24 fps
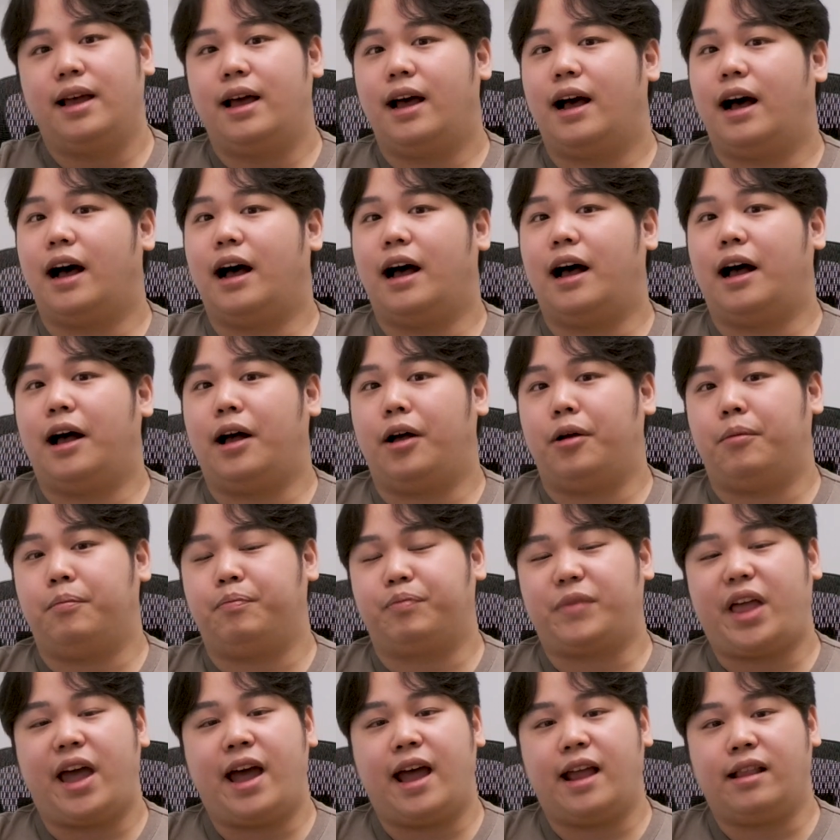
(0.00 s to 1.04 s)

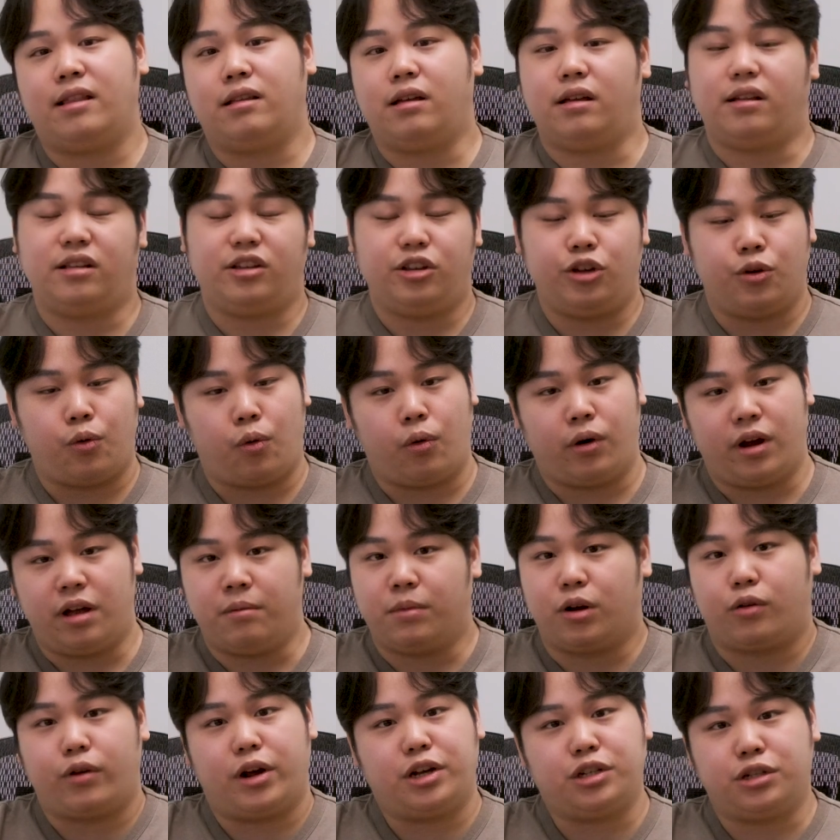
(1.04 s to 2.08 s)
and your
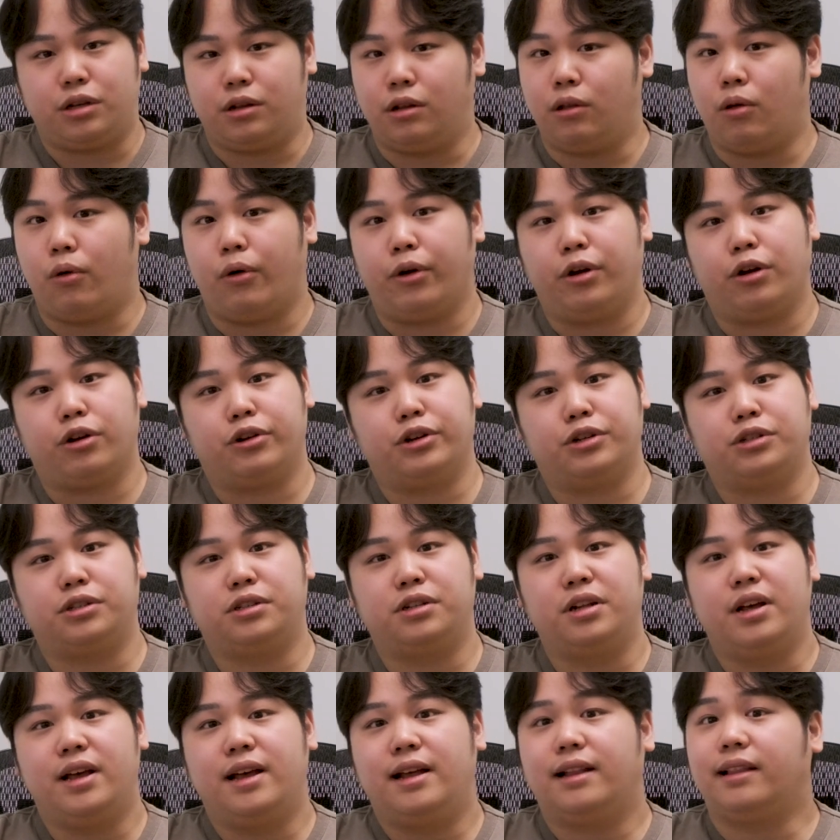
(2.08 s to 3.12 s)
immigration lawyer's
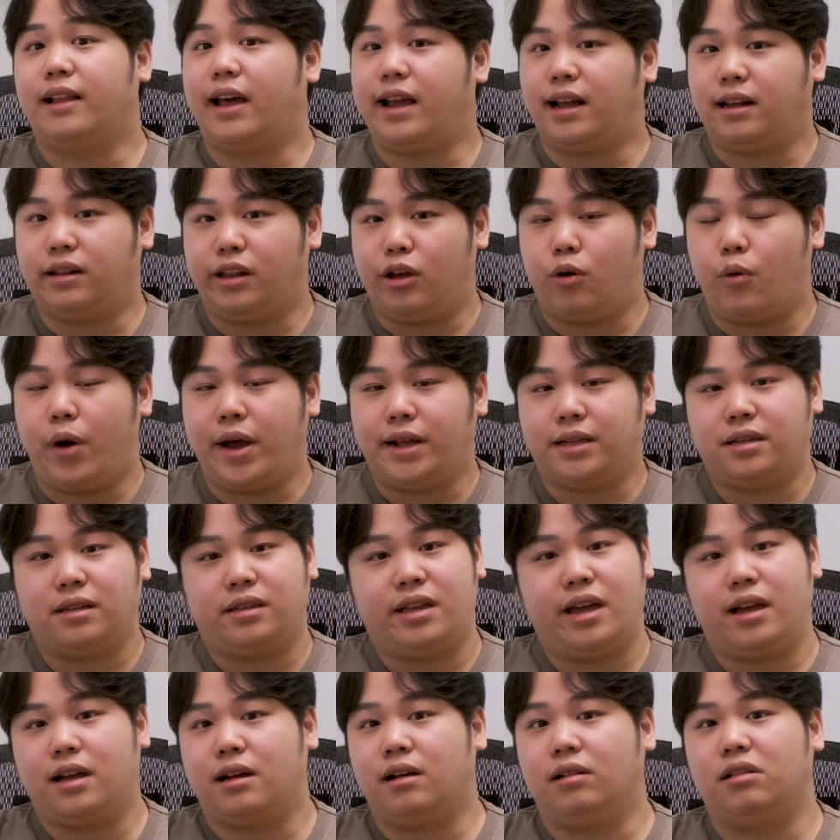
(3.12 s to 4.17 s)
likely going to
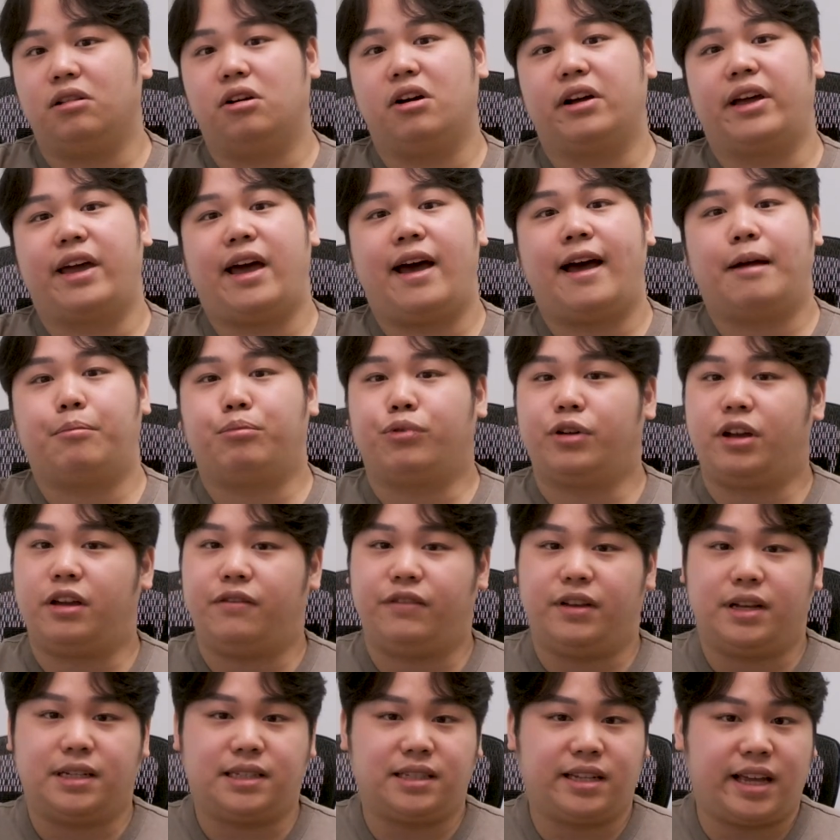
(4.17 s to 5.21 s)
take a look at
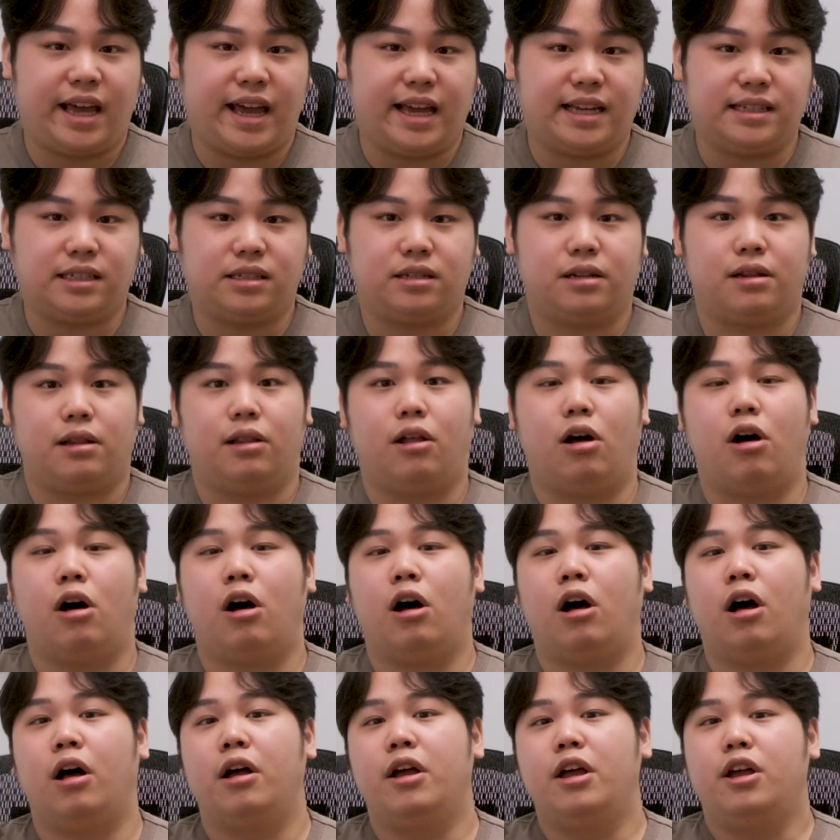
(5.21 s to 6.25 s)
previous case
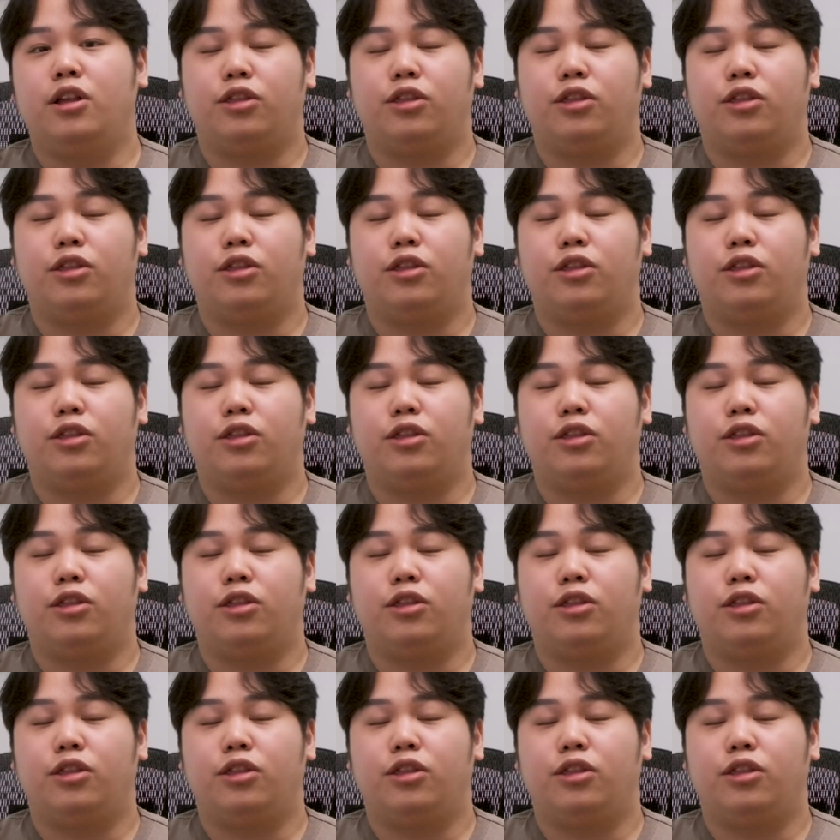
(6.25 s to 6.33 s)
law,